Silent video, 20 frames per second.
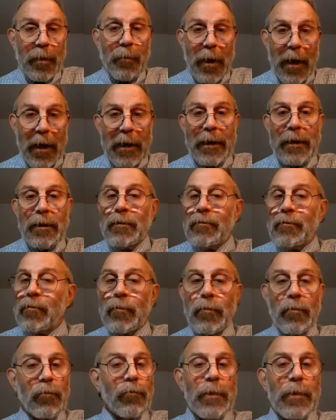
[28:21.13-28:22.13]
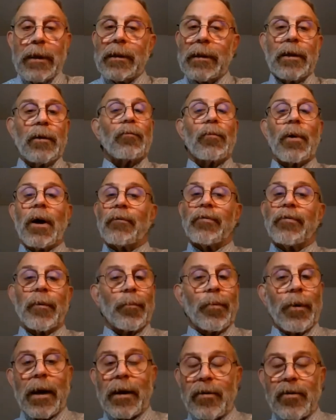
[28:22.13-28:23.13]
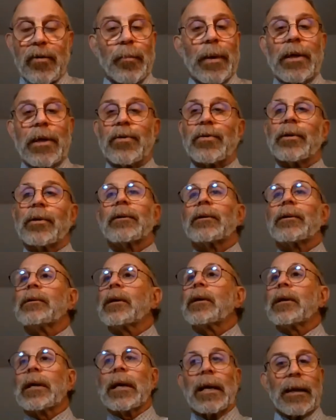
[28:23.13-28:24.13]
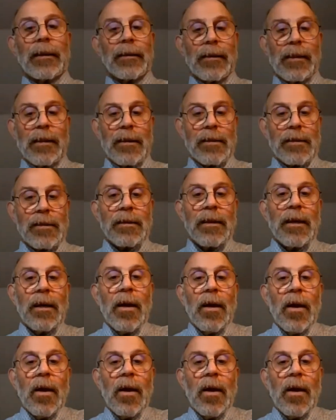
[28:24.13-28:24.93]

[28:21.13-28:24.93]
In my really rough approximation to looking at this,